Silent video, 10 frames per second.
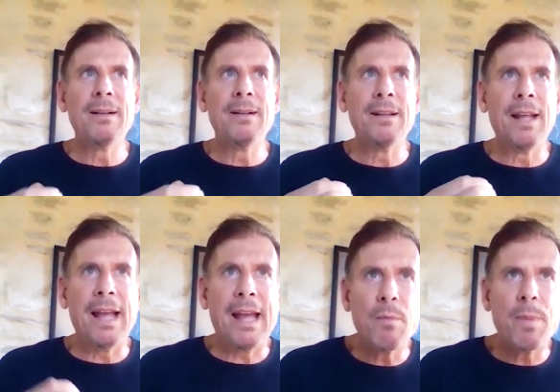
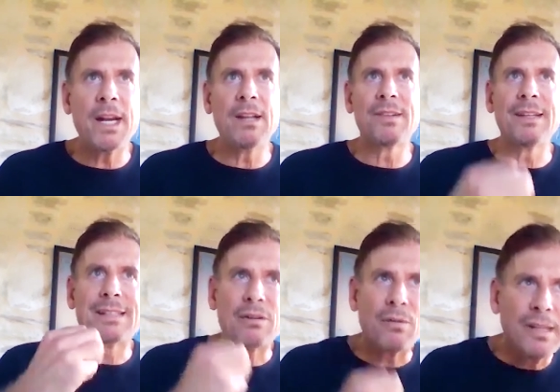everybody is
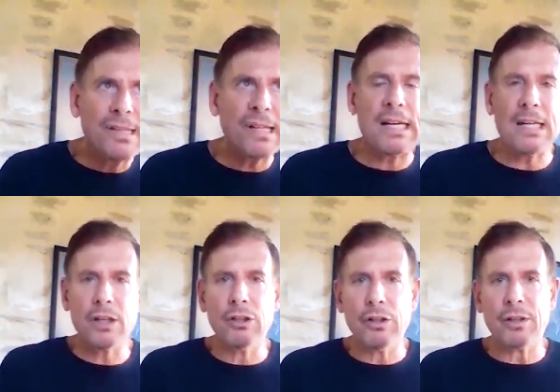intrinsically
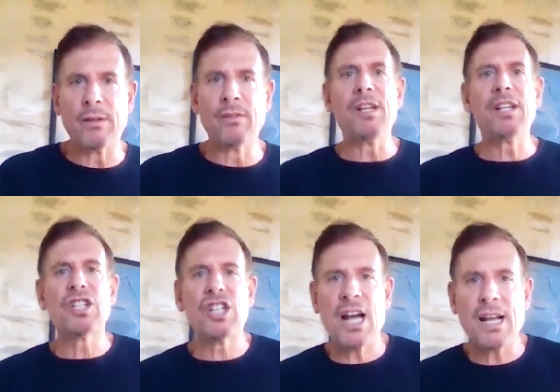good. We
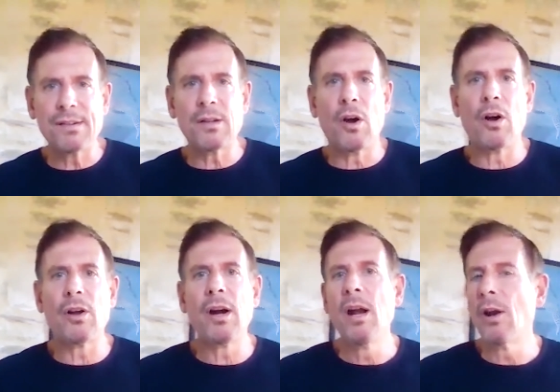just
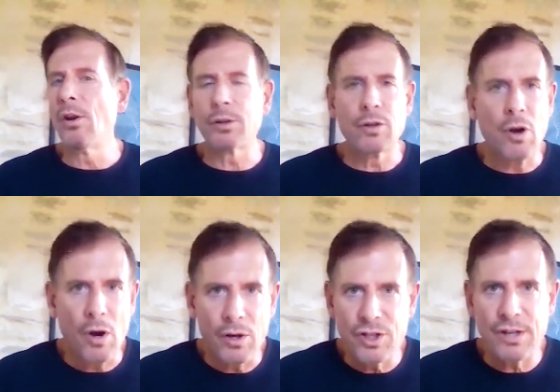are not
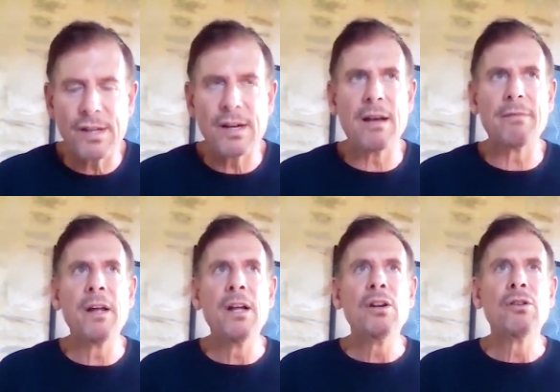conscious enough
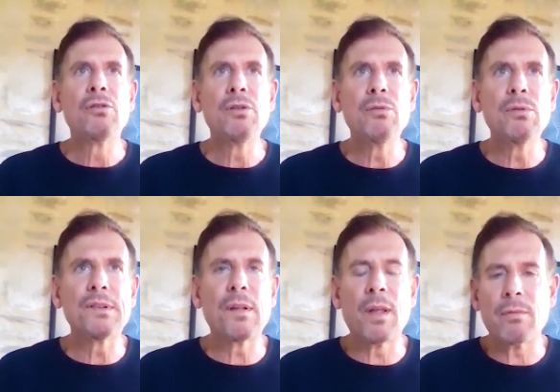to use
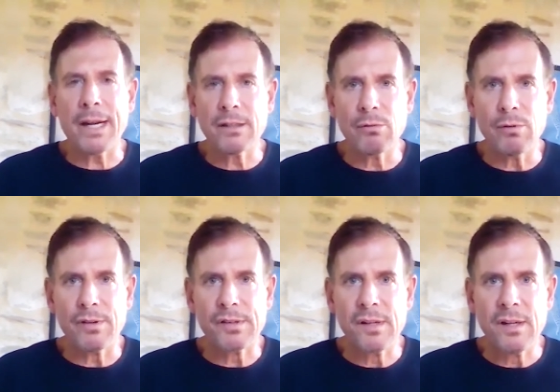the right tools.